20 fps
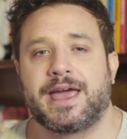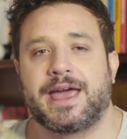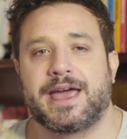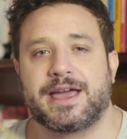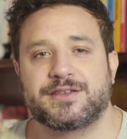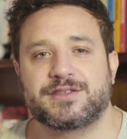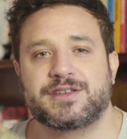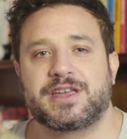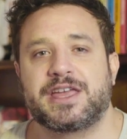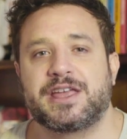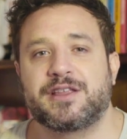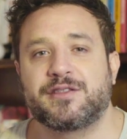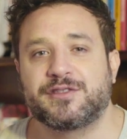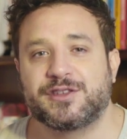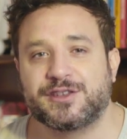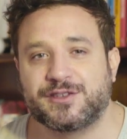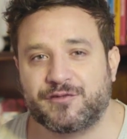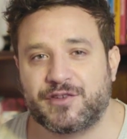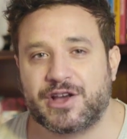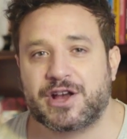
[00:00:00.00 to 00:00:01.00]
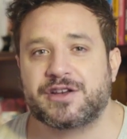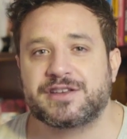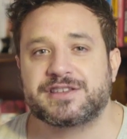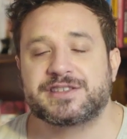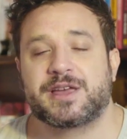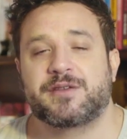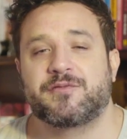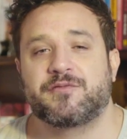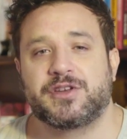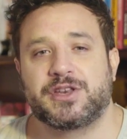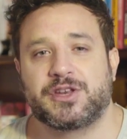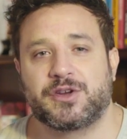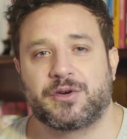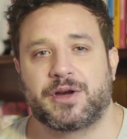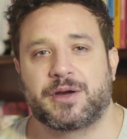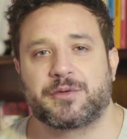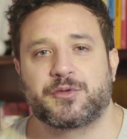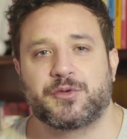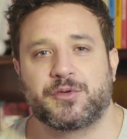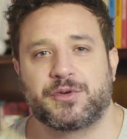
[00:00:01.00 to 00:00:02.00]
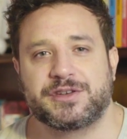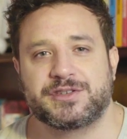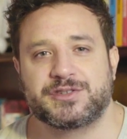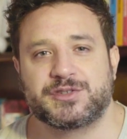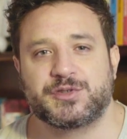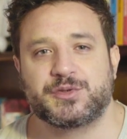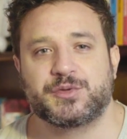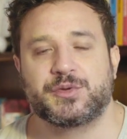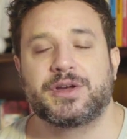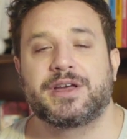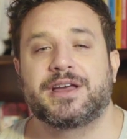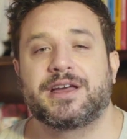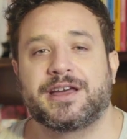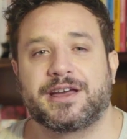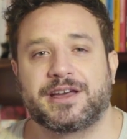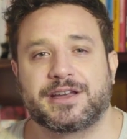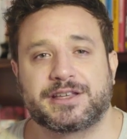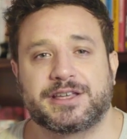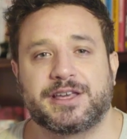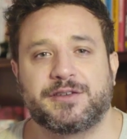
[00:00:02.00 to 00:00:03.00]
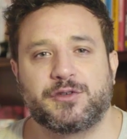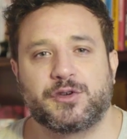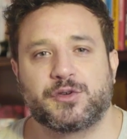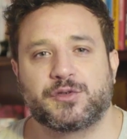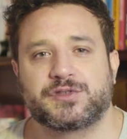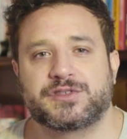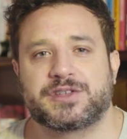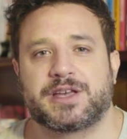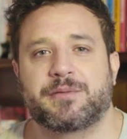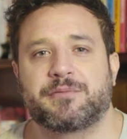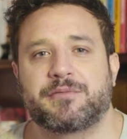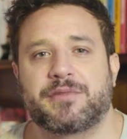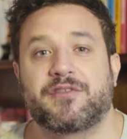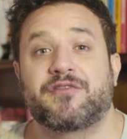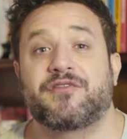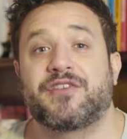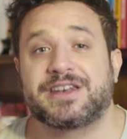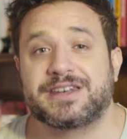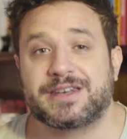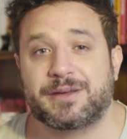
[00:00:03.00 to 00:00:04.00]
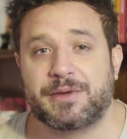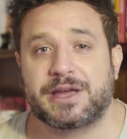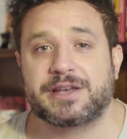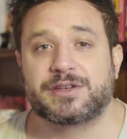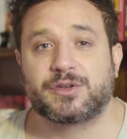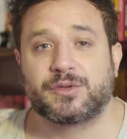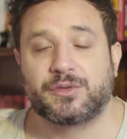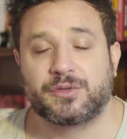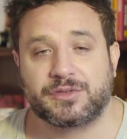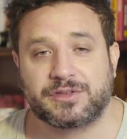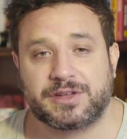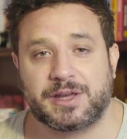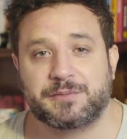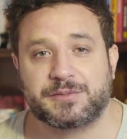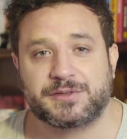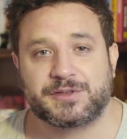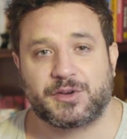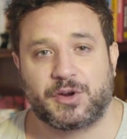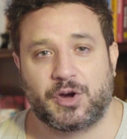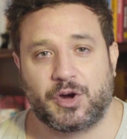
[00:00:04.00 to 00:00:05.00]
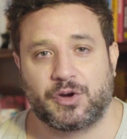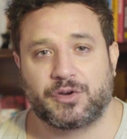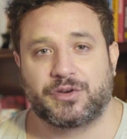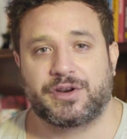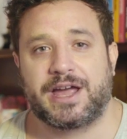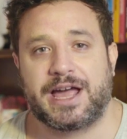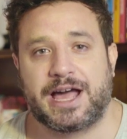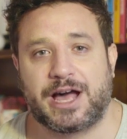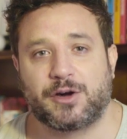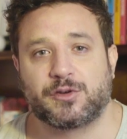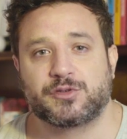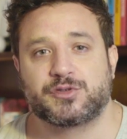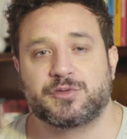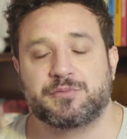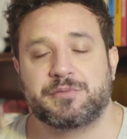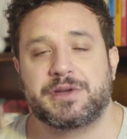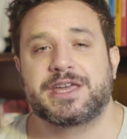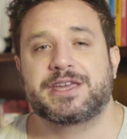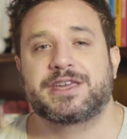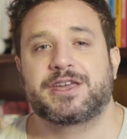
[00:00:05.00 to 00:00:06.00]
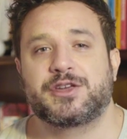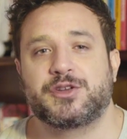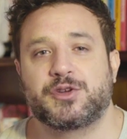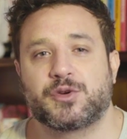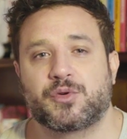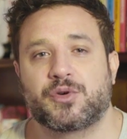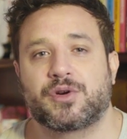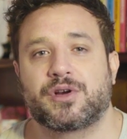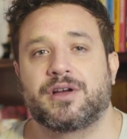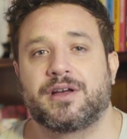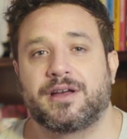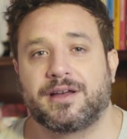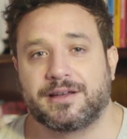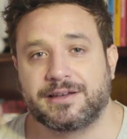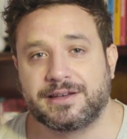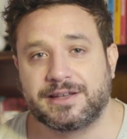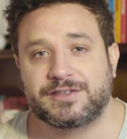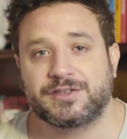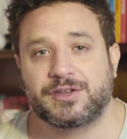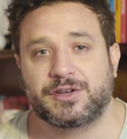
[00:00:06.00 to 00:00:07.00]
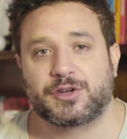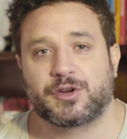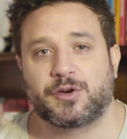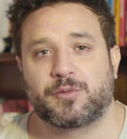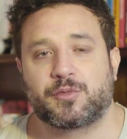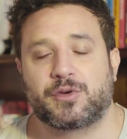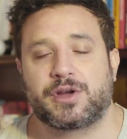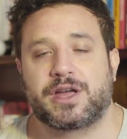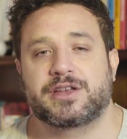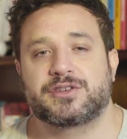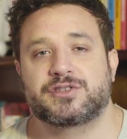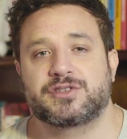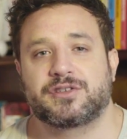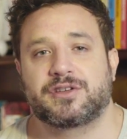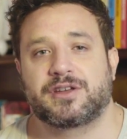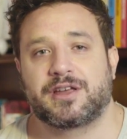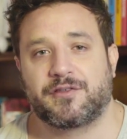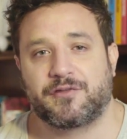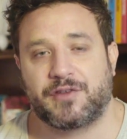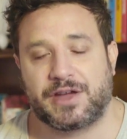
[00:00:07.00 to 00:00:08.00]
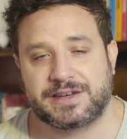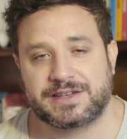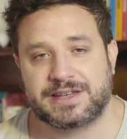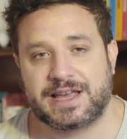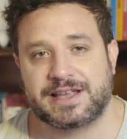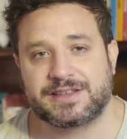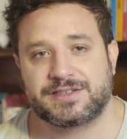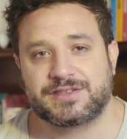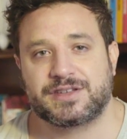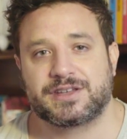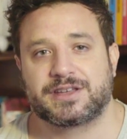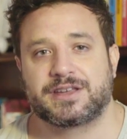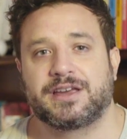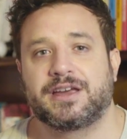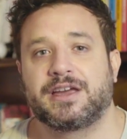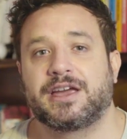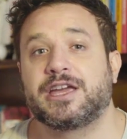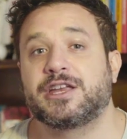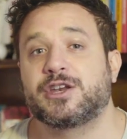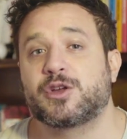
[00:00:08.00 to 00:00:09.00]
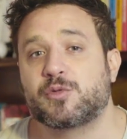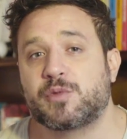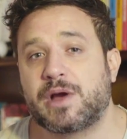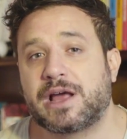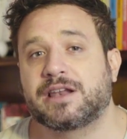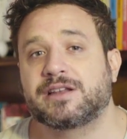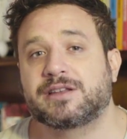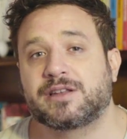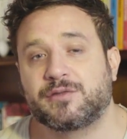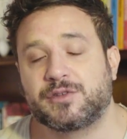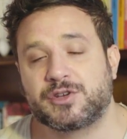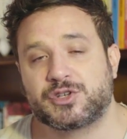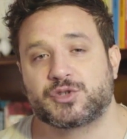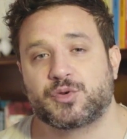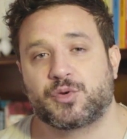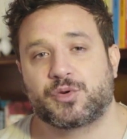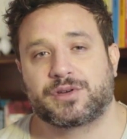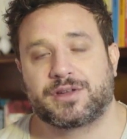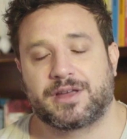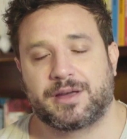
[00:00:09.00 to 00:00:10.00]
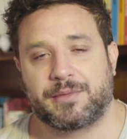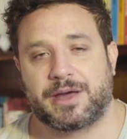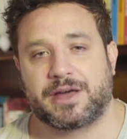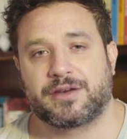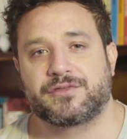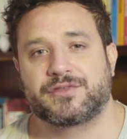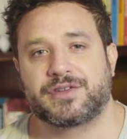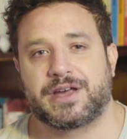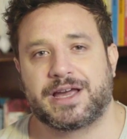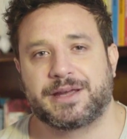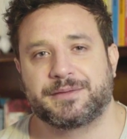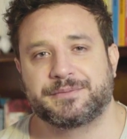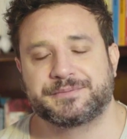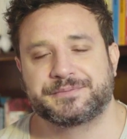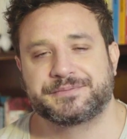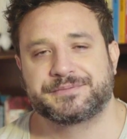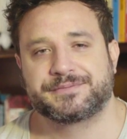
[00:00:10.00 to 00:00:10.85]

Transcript: And in this very same video, I'm going to give you some fundamental tips on how to make your listening comprehension fantastic in a relatively short amount of time.